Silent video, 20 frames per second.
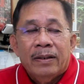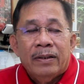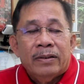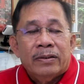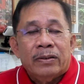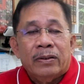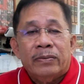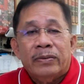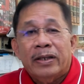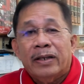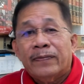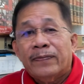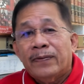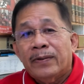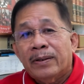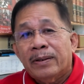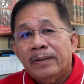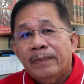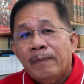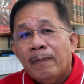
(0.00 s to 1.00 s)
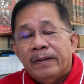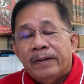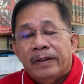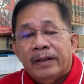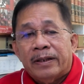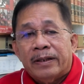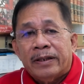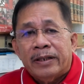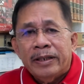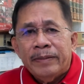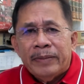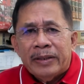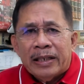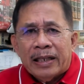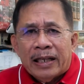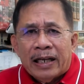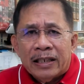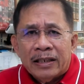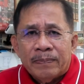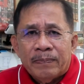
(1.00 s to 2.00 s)
So therefore, the
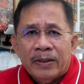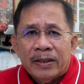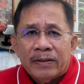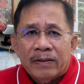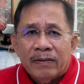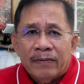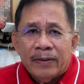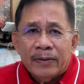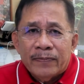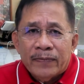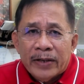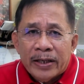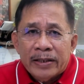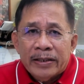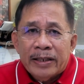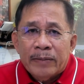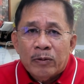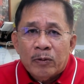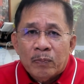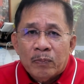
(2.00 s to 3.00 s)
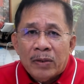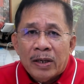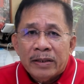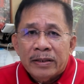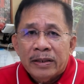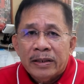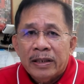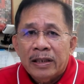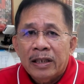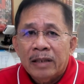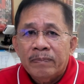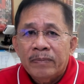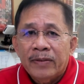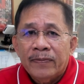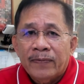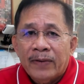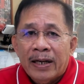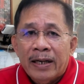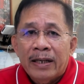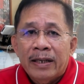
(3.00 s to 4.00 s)
criminal aspect of unfair labor practice cannot be
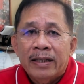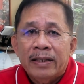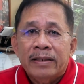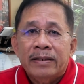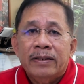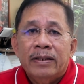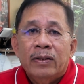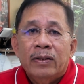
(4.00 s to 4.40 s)
filed